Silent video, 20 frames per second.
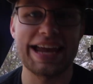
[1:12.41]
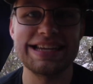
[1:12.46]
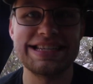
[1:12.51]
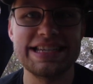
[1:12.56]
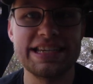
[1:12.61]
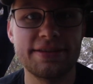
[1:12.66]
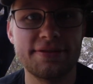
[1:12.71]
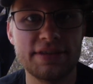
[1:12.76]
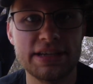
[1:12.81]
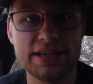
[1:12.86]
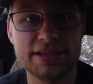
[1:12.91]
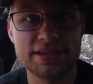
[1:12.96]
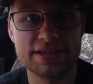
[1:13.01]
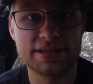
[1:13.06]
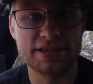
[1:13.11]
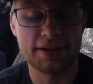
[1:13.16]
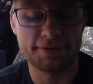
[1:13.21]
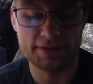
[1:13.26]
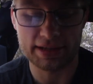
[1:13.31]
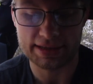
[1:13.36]
ATVs and
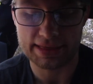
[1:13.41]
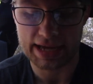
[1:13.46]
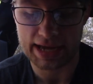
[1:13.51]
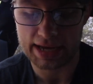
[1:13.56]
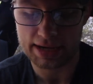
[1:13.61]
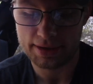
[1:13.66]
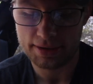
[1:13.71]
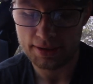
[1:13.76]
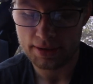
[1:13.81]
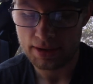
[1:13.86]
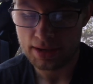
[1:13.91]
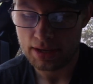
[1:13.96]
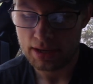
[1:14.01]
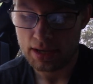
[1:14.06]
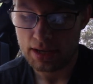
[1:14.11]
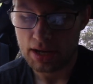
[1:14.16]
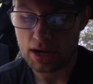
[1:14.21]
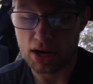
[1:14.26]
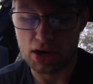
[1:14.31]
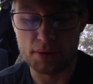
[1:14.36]
stuff like that,
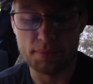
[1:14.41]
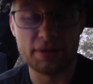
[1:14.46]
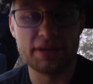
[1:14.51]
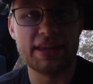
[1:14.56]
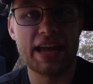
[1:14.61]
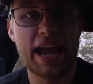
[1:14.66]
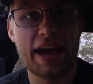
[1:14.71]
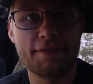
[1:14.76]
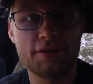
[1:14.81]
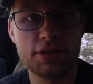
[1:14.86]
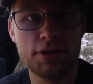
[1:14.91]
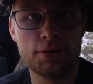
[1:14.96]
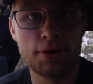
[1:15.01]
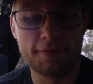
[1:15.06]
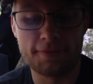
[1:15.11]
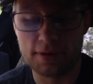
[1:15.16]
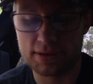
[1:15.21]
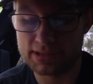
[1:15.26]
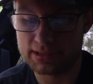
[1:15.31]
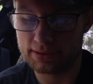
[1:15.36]
and they have a
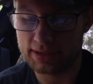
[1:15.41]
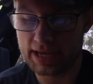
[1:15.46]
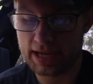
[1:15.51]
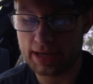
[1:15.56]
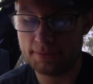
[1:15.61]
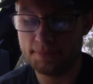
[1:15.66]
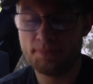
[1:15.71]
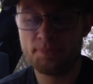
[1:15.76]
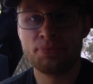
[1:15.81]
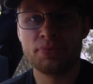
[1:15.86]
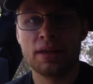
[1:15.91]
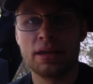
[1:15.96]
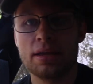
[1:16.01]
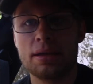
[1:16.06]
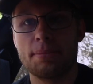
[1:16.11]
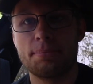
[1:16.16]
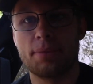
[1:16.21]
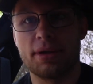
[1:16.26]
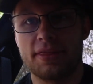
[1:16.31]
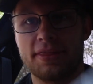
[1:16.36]
universal kit,
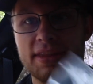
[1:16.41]
but